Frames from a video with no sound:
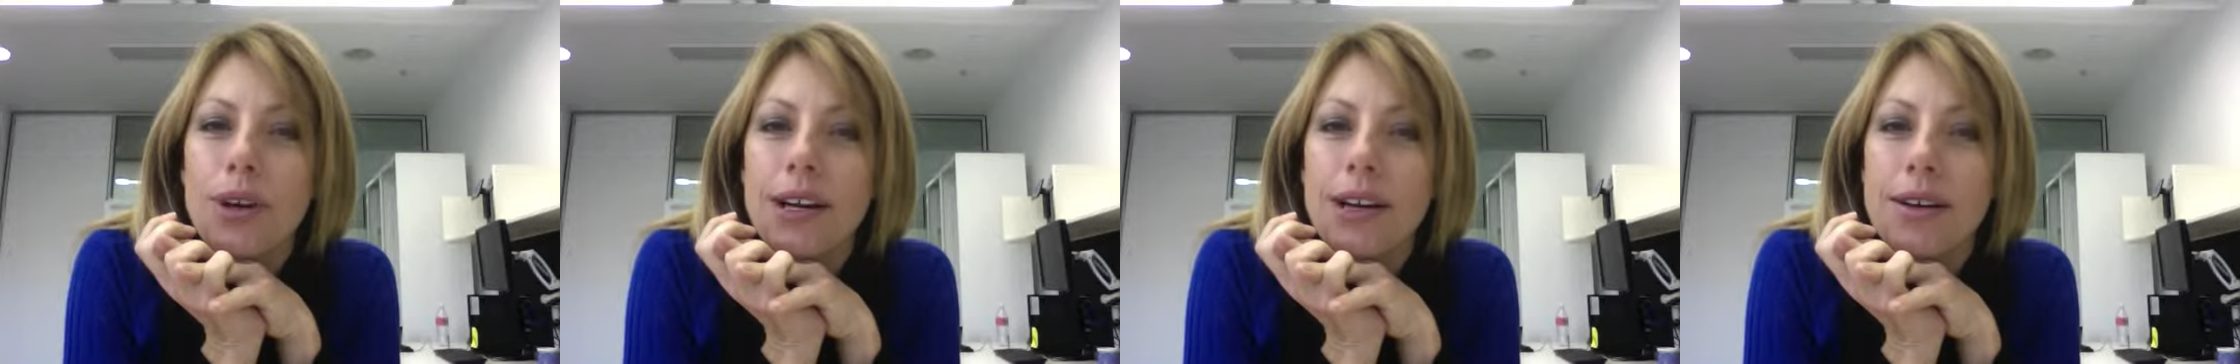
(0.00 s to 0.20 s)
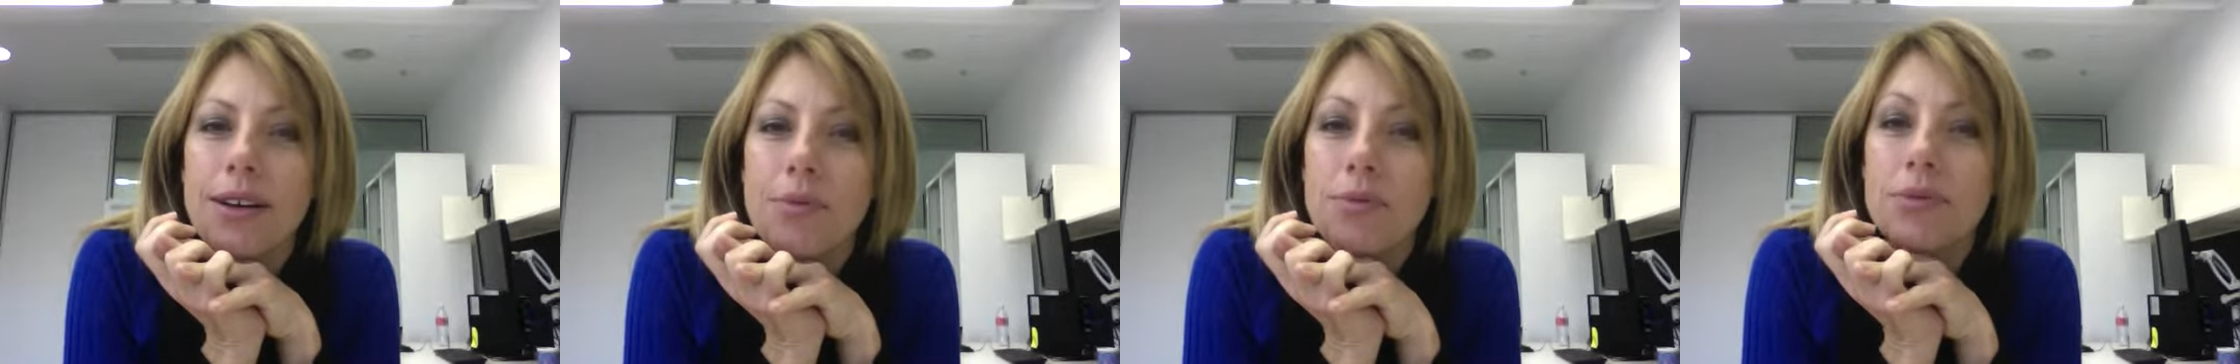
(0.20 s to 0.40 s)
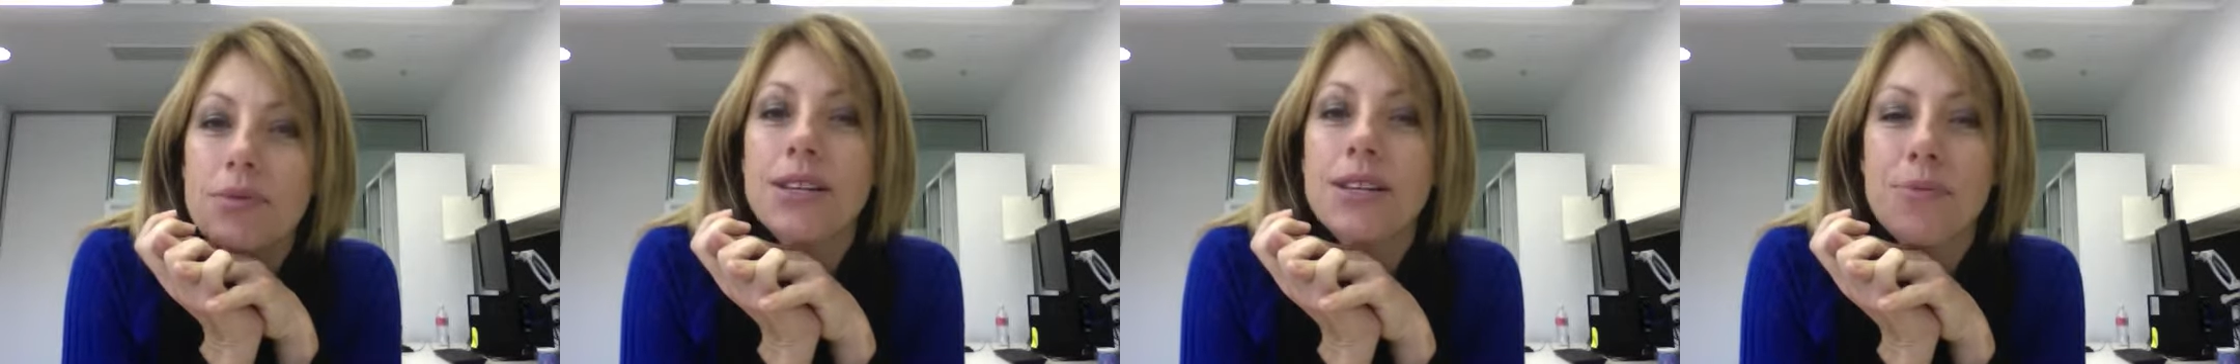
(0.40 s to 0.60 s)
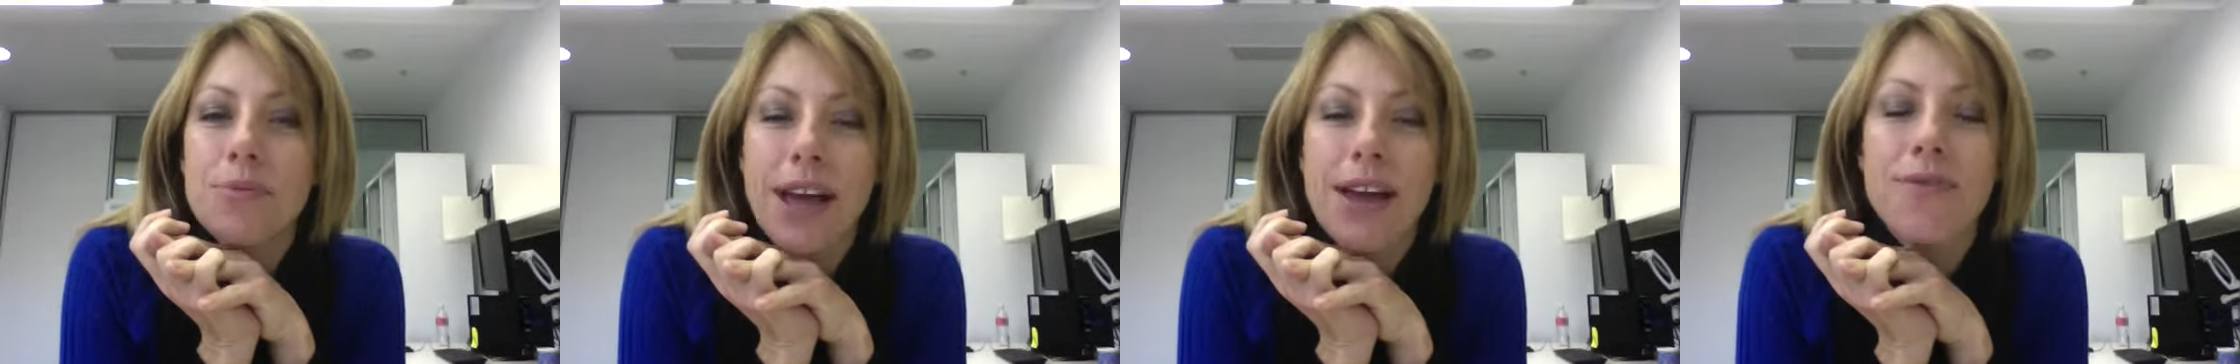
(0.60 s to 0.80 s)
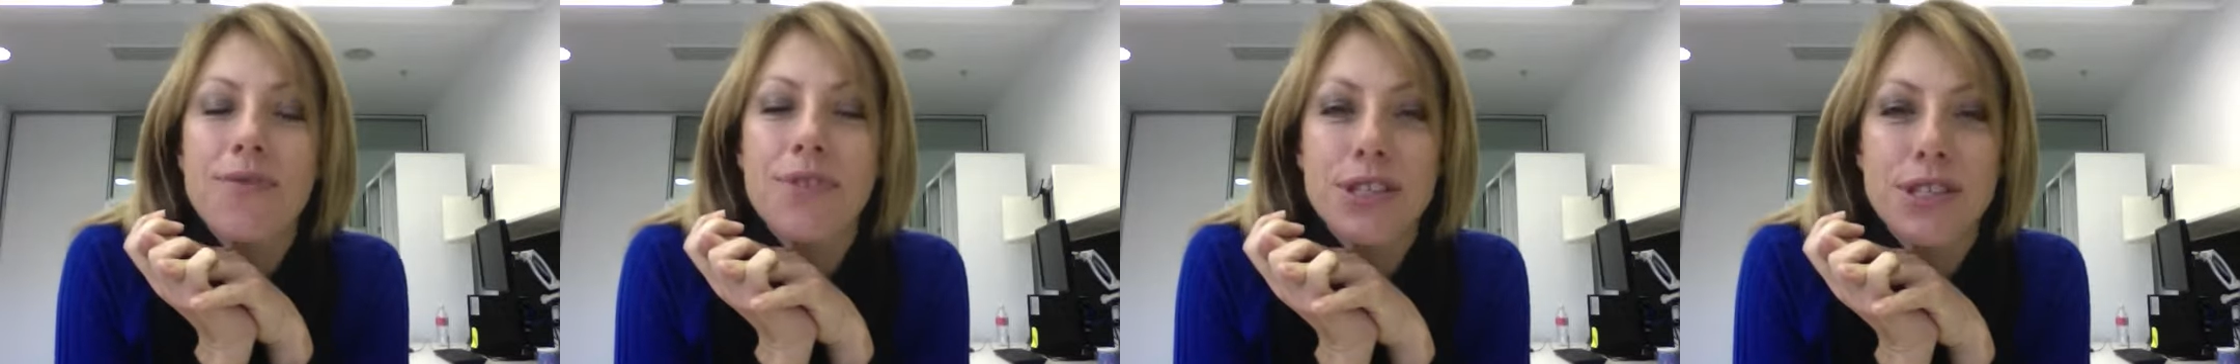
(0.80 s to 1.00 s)
well, some
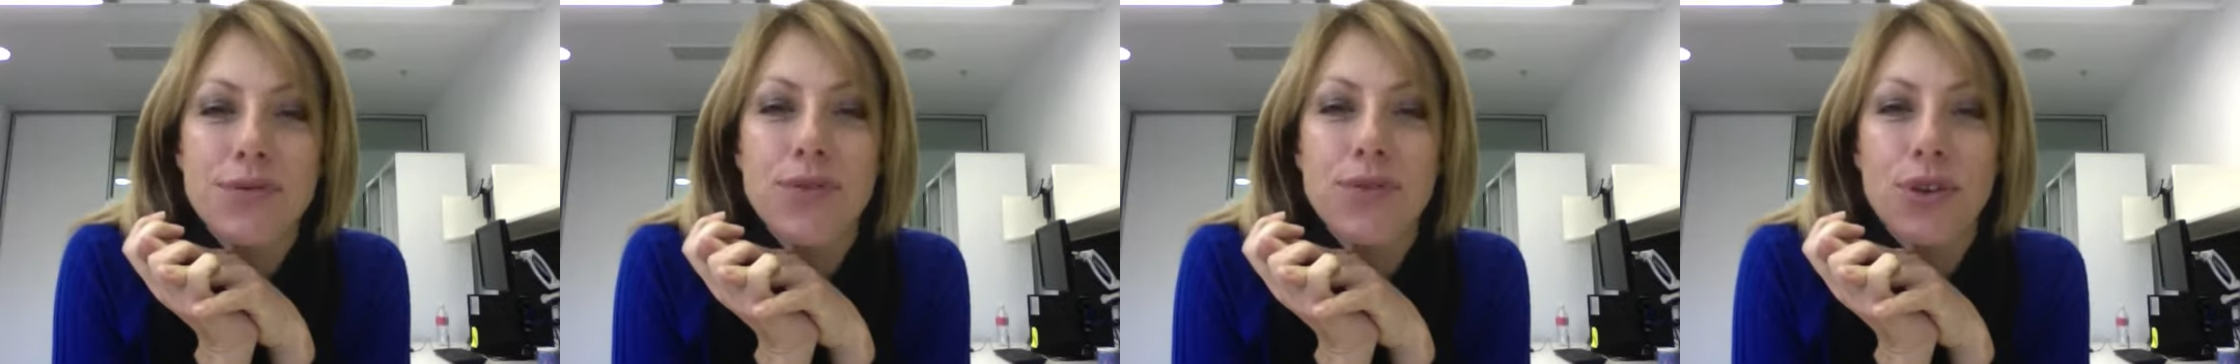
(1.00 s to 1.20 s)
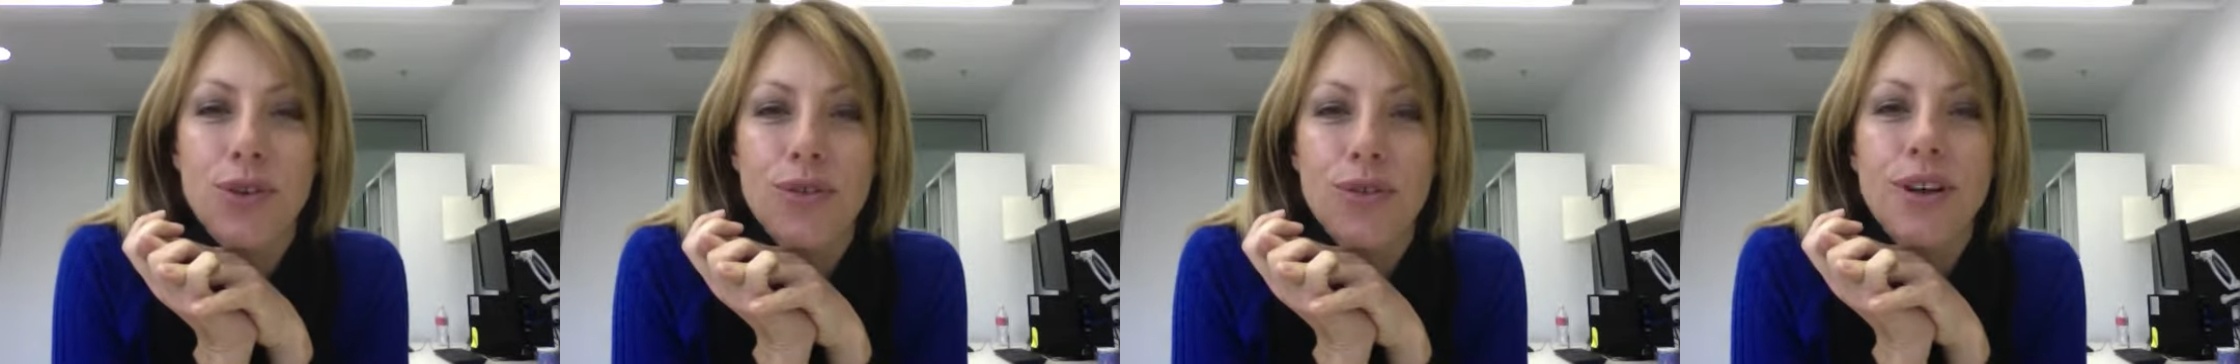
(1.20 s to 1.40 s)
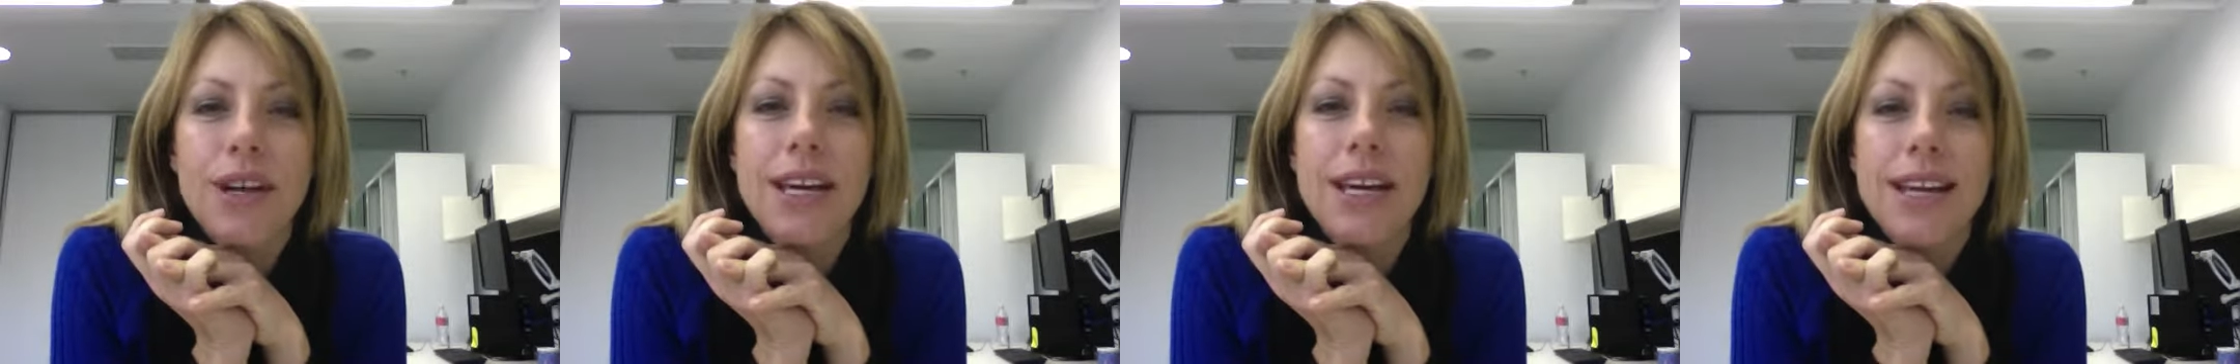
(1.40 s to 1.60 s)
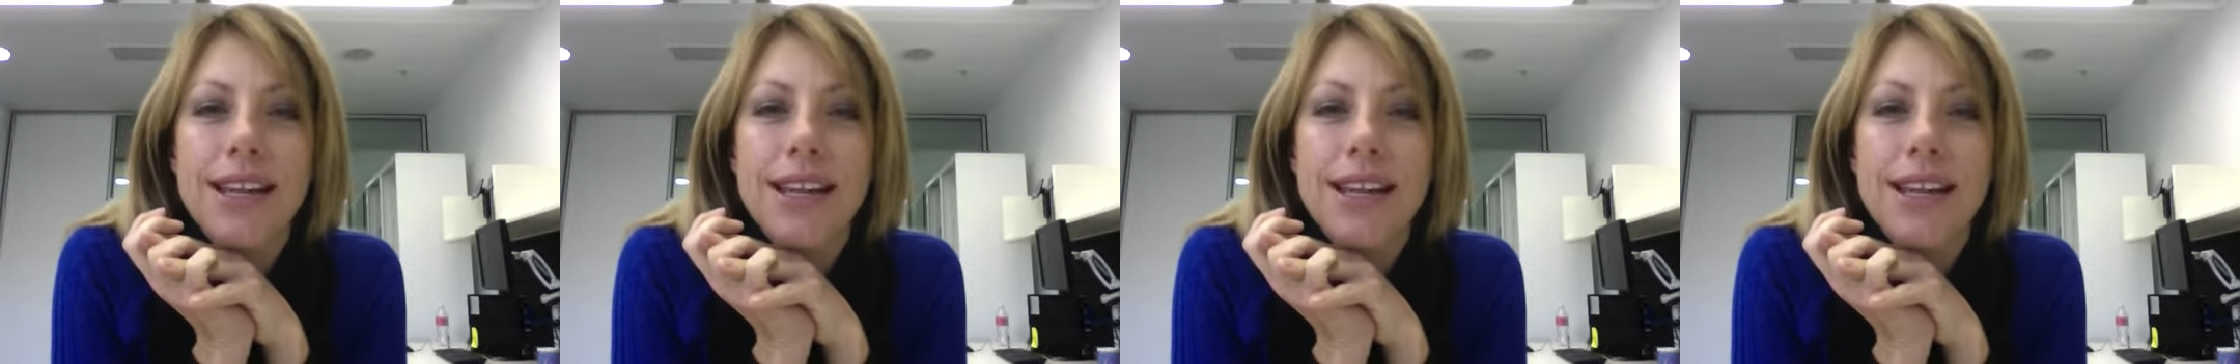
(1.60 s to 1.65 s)
have this view,